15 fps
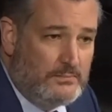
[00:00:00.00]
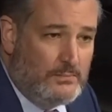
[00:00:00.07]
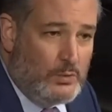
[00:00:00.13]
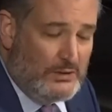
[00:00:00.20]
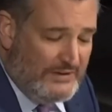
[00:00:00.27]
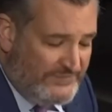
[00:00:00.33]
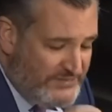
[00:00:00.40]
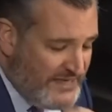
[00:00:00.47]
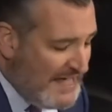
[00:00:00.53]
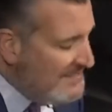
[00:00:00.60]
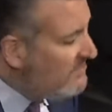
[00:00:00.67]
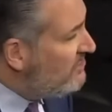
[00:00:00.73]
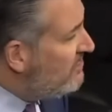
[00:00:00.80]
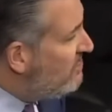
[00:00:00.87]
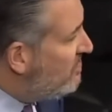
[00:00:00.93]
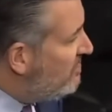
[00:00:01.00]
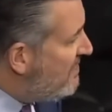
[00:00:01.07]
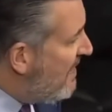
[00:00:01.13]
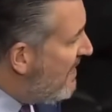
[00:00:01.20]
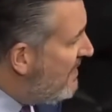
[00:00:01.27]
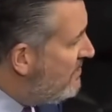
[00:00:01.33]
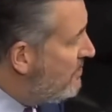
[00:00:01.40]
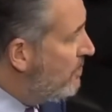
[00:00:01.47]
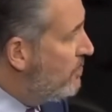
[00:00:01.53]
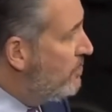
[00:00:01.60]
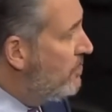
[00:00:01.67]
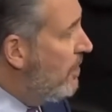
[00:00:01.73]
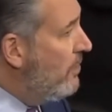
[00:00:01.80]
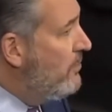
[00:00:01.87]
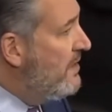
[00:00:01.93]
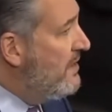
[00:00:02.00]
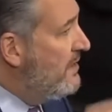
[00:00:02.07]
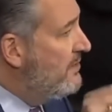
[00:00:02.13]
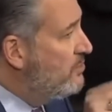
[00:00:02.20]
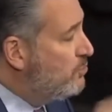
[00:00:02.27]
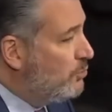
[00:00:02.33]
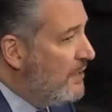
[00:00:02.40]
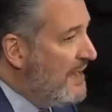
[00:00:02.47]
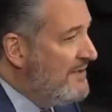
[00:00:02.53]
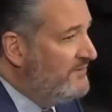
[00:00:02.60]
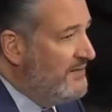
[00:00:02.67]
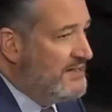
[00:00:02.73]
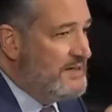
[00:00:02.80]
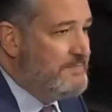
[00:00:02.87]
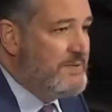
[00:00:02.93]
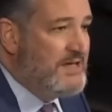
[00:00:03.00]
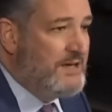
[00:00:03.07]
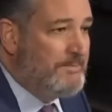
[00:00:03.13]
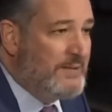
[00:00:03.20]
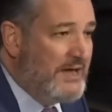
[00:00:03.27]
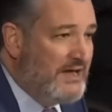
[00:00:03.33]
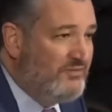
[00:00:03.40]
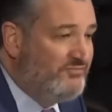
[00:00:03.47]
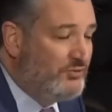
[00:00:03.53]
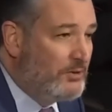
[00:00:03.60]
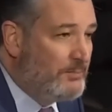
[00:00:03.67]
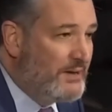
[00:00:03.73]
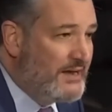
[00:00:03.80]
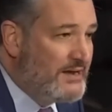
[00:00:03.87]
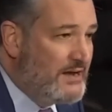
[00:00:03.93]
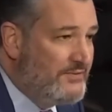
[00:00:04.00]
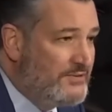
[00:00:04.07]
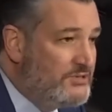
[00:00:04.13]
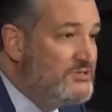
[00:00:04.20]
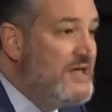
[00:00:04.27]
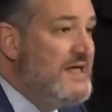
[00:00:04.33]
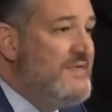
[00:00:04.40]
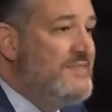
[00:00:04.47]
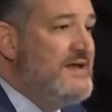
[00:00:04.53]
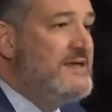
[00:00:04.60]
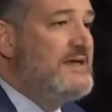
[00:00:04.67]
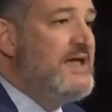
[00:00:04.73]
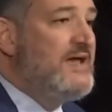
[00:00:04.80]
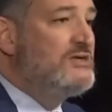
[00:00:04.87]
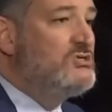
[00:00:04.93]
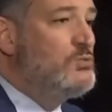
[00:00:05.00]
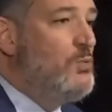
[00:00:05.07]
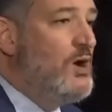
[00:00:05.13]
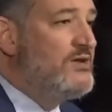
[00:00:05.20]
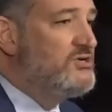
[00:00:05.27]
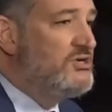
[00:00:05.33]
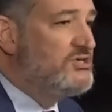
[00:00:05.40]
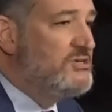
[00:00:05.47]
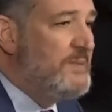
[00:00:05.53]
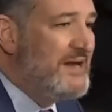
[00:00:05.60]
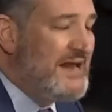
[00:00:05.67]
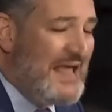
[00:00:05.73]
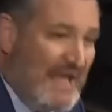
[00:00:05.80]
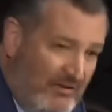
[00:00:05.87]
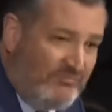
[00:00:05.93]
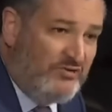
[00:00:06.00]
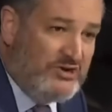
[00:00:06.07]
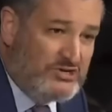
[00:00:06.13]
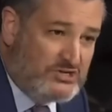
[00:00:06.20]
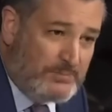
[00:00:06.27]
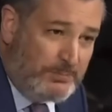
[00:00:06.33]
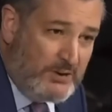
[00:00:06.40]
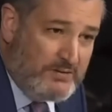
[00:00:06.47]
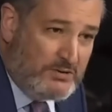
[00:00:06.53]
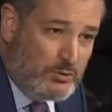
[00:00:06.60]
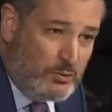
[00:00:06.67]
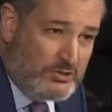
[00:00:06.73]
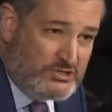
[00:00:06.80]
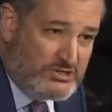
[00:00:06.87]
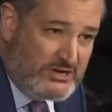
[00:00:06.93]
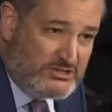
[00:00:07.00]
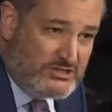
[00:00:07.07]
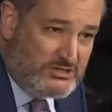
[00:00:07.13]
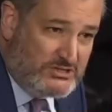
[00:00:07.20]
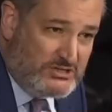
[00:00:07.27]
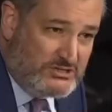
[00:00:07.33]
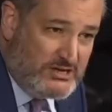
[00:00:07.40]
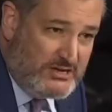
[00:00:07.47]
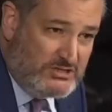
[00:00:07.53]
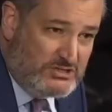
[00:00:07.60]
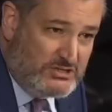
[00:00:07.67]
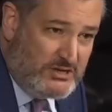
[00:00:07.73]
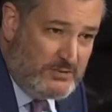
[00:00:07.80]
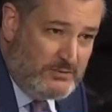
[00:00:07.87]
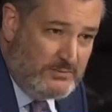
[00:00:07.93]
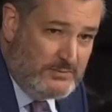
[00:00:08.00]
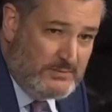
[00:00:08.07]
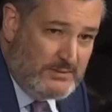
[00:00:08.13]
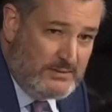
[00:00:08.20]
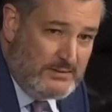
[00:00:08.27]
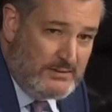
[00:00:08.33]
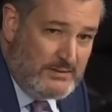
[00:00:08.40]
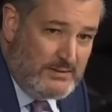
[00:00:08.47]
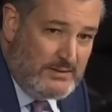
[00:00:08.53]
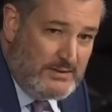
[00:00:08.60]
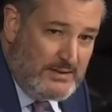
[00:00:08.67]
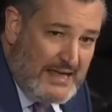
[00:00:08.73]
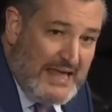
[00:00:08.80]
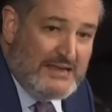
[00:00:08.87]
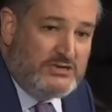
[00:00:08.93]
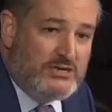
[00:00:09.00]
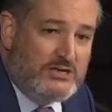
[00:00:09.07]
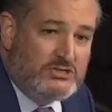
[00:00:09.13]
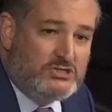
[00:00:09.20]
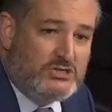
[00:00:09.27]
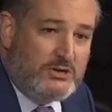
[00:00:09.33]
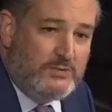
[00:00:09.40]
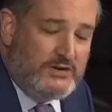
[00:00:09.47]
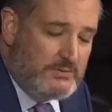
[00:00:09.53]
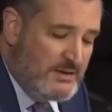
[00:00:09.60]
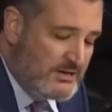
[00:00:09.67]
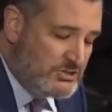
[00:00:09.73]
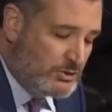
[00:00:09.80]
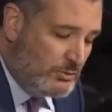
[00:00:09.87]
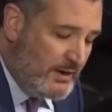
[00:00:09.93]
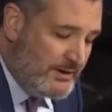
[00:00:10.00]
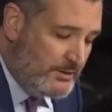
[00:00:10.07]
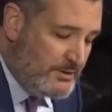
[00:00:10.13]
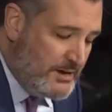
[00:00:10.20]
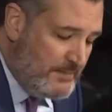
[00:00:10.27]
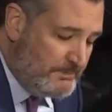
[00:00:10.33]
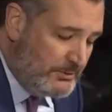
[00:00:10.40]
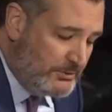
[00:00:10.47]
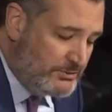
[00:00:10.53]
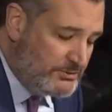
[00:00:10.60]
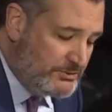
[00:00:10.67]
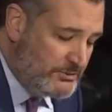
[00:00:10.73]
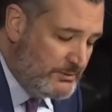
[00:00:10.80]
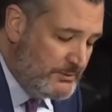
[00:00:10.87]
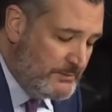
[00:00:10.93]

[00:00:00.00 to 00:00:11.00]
Well, if that's the standard, going and traveling and being paid for by others, then guess what? Just about every Supreme Court justice has done so, and done so in much greater numbers.